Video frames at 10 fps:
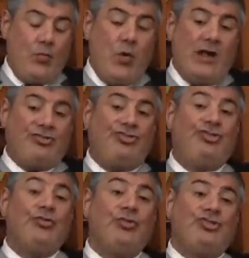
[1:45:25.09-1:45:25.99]
What
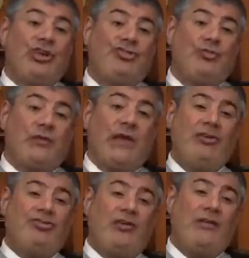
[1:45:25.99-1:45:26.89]
Jewish
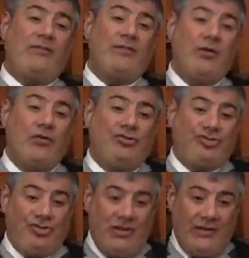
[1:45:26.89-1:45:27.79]
educations your
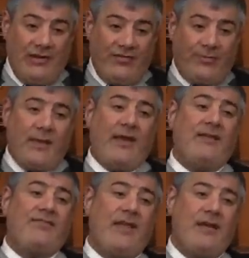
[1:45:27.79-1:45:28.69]
genius
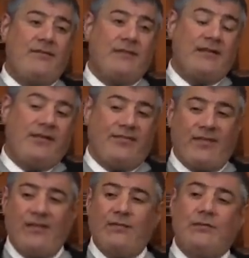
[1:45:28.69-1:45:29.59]
parents have that they
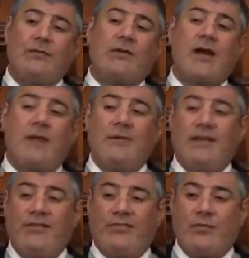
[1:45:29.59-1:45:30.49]
send you to a
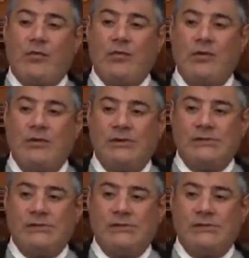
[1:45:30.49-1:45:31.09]
Khamenei school.